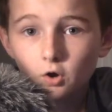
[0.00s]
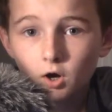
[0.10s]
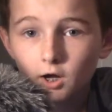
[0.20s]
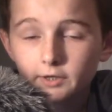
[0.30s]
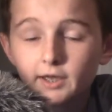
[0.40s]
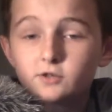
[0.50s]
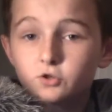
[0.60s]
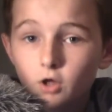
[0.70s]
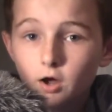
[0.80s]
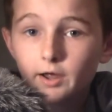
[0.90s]
on as
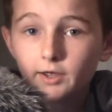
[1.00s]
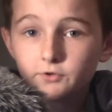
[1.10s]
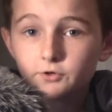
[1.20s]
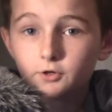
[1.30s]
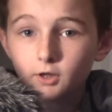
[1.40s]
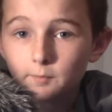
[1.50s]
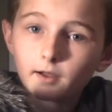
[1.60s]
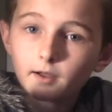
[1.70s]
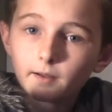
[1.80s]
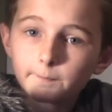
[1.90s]
long as your clip.
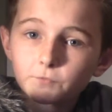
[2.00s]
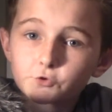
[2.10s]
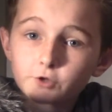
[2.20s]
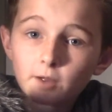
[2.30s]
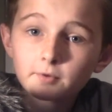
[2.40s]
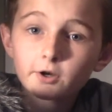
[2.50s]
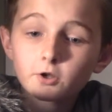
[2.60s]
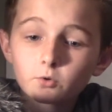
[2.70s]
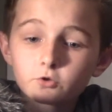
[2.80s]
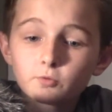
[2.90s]
So now I'm gonna
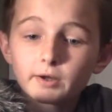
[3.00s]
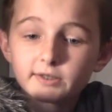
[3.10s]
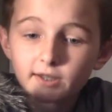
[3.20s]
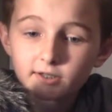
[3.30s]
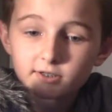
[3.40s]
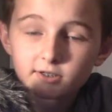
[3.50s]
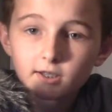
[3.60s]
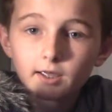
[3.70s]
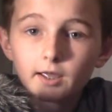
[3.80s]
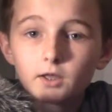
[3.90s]
go to my desk
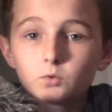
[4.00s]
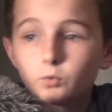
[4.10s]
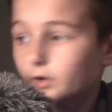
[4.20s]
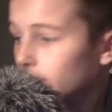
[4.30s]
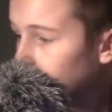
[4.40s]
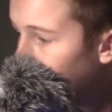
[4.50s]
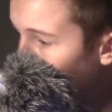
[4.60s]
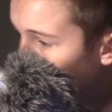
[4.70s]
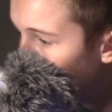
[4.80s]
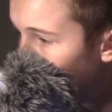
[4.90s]
and we can
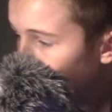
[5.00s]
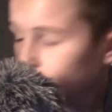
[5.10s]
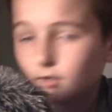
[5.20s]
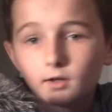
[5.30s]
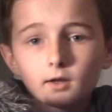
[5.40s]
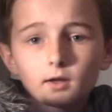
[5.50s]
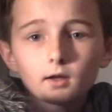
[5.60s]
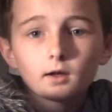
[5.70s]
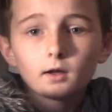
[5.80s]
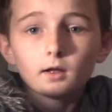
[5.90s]
edit
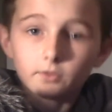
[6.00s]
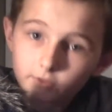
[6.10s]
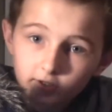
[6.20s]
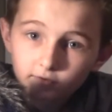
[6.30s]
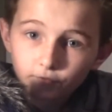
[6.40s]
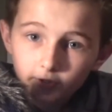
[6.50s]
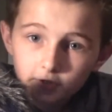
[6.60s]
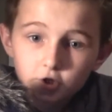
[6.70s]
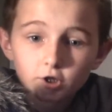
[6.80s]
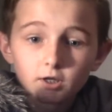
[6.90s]
this
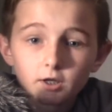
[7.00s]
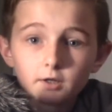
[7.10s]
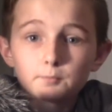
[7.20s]
footage in